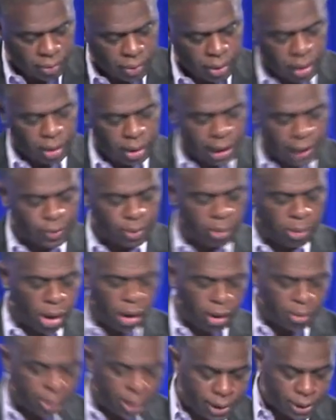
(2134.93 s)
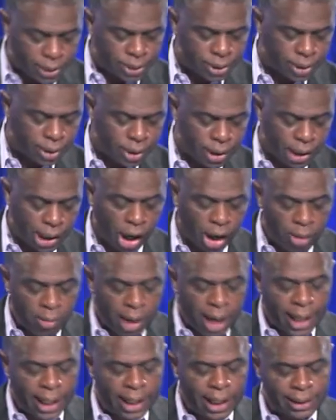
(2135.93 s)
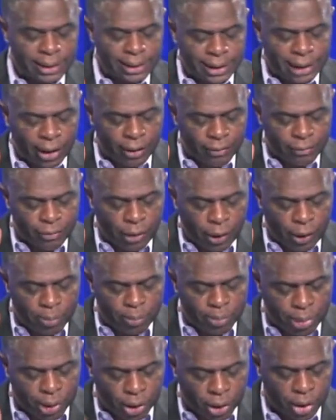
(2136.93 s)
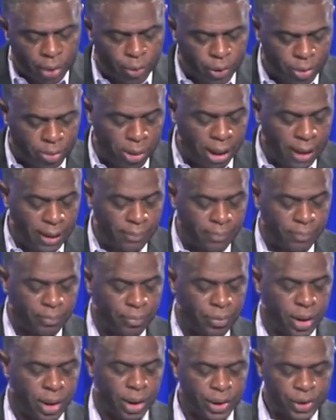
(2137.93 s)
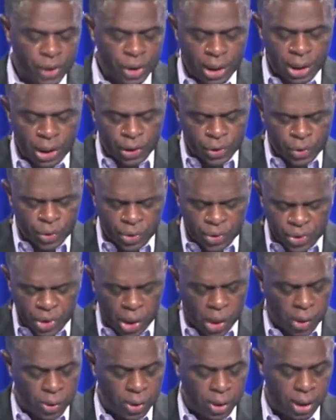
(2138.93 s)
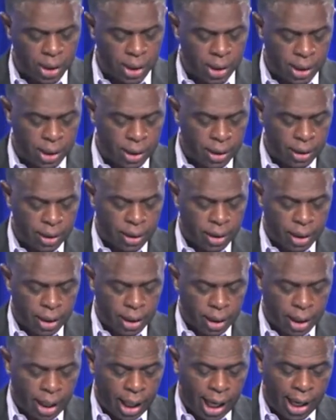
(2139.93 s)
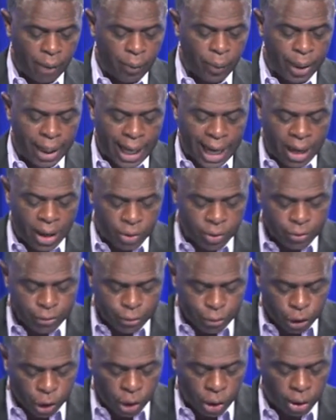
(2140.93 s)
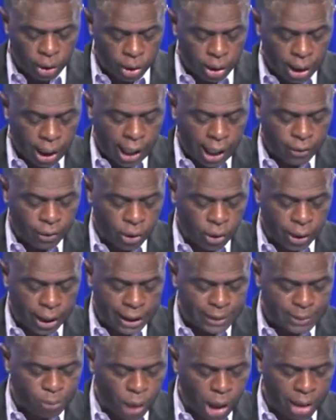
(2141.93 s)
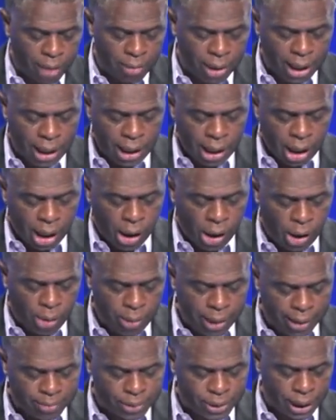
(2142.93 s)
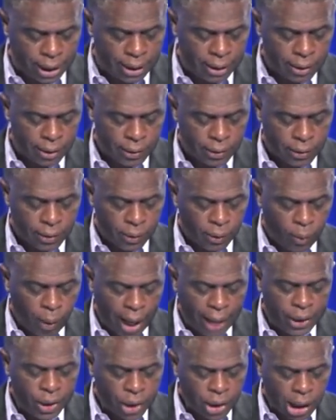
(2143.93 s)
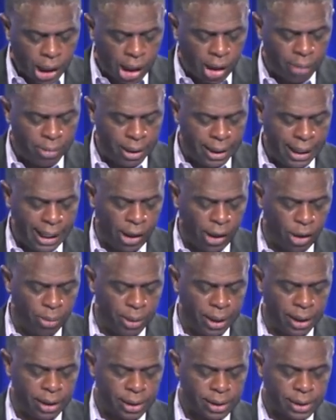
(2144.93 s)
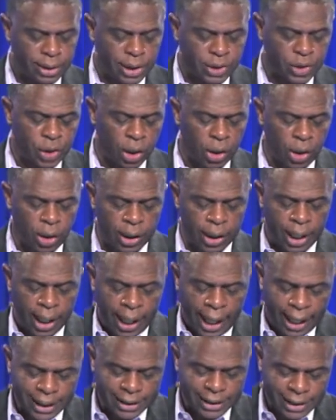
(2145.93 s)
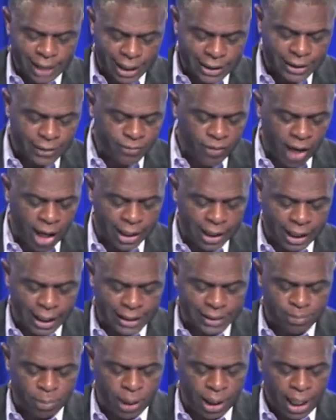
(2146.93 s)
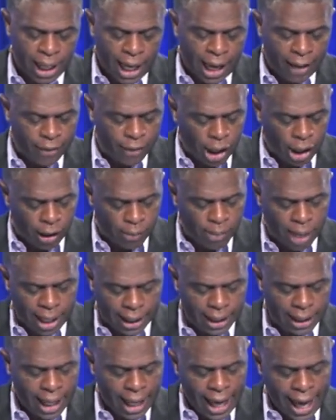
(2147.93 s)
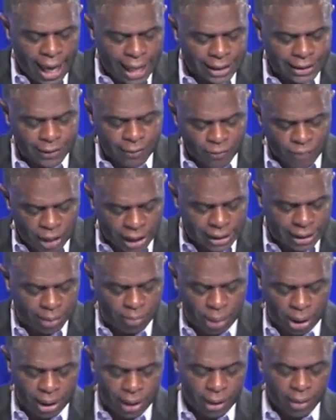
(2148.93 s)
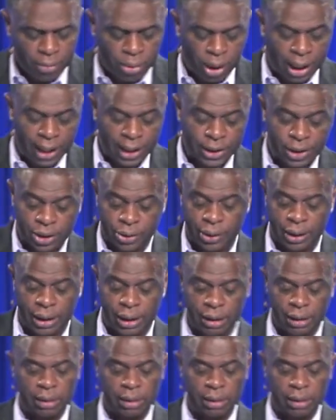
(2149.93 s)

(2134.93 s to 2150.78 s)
That's what Mara means. The Almighty has dealt very bitterly with me. Listen, to, listen to her tone. I went out full, and the Lord has brought me home empty. Why do you call me Naomi? Since the Lord has testified against me and the Almighty has afflicted me. Boy, that's a greeting.